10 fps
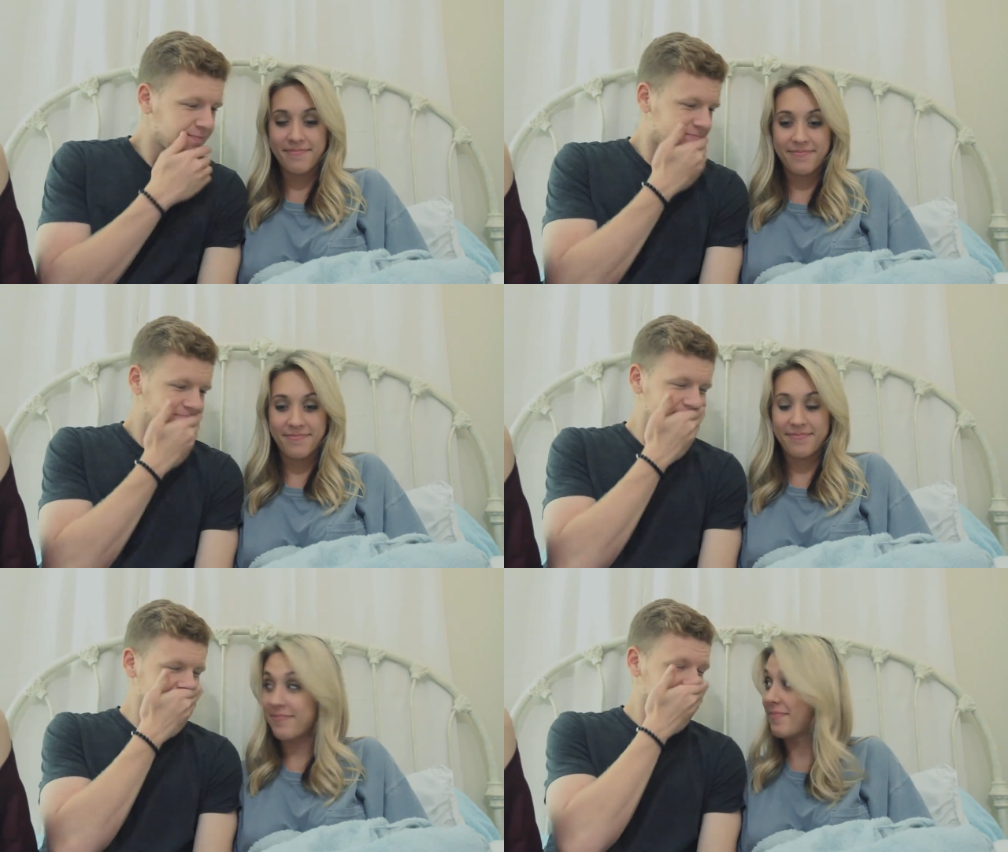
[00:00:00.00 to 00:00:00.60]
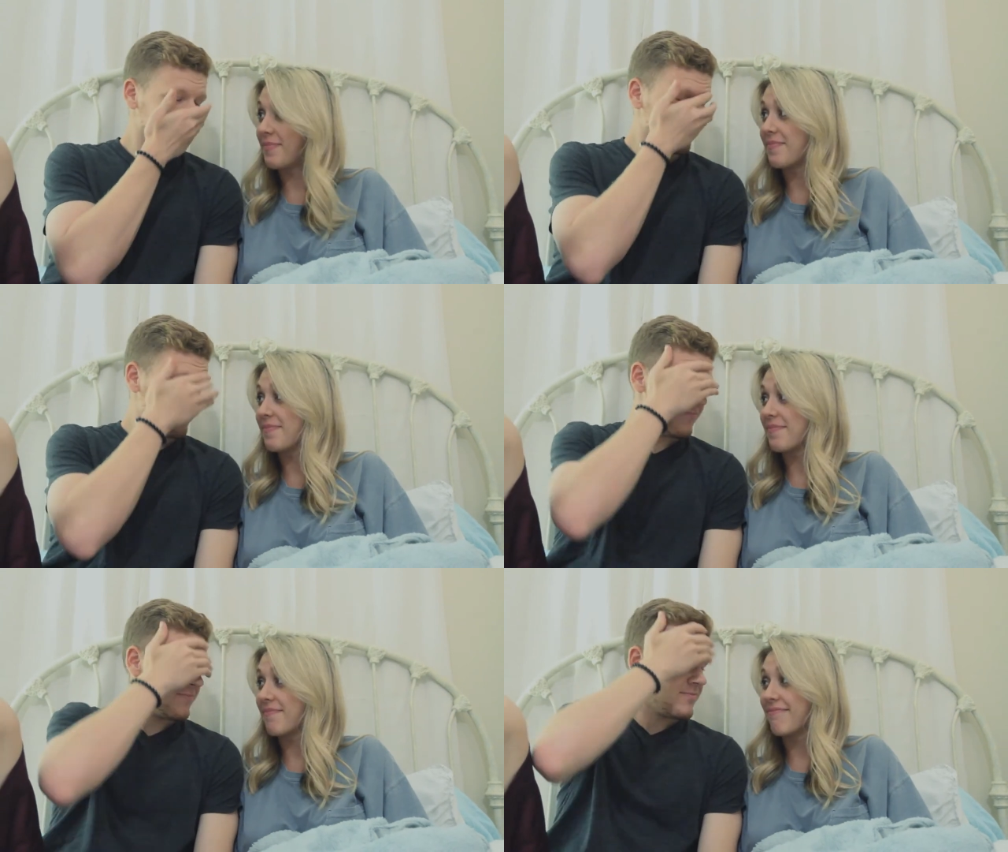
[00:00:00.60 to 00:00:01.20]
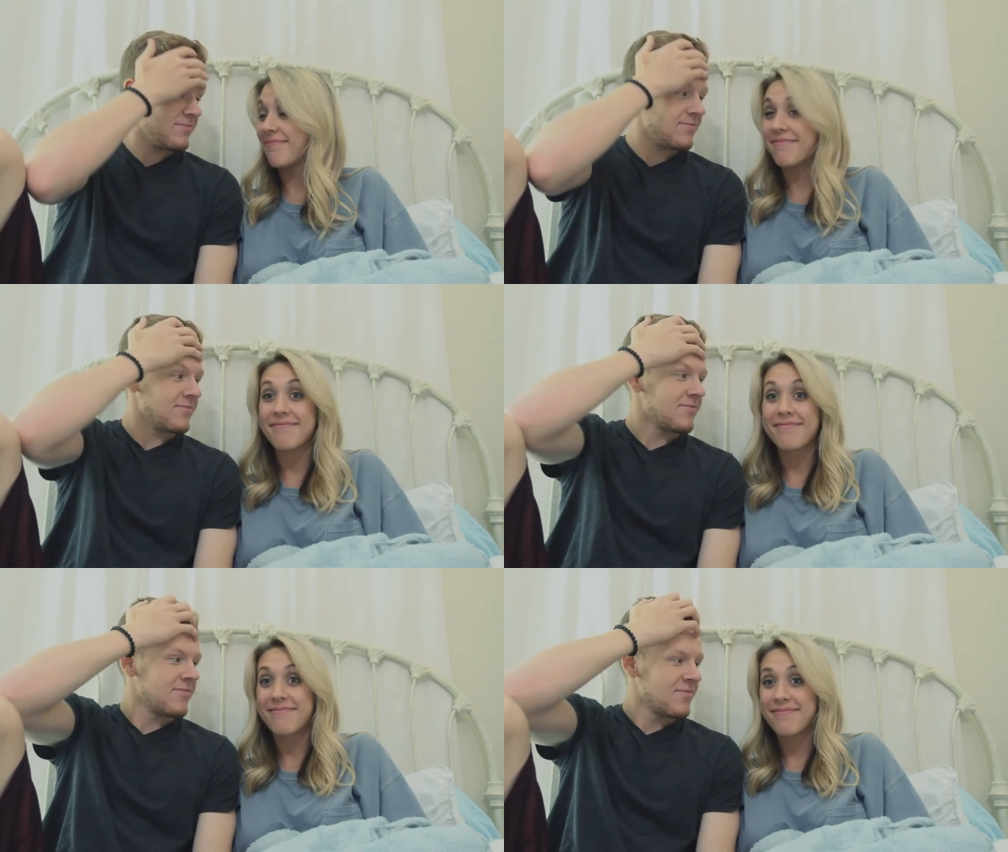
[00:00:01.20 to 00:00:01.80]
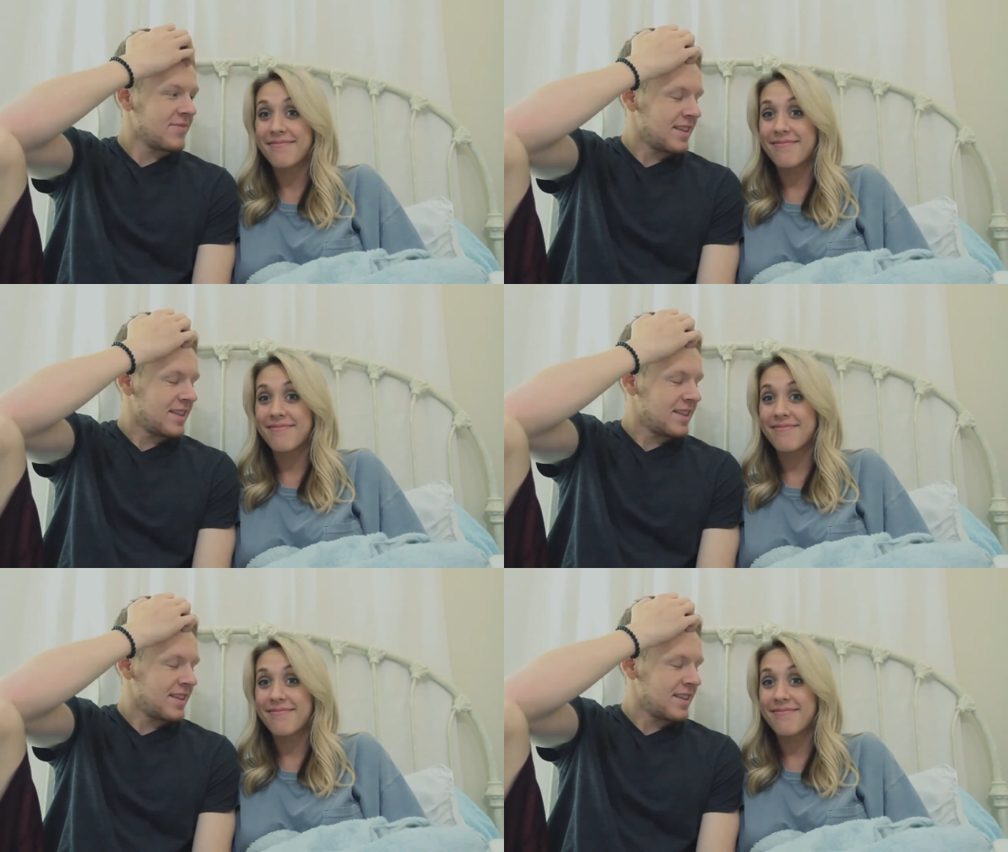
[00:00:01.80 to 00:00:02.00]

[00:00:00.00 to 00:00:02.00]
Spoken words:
(no one is talking)